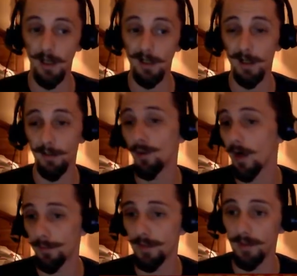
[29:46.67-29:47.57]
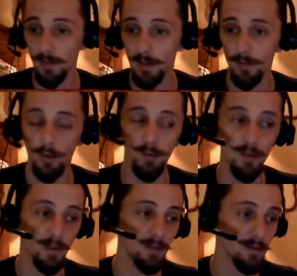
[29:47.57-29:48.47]
and a couple copies of Ipnu,
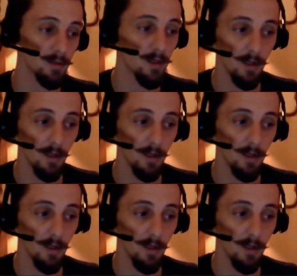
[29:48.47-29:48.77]
because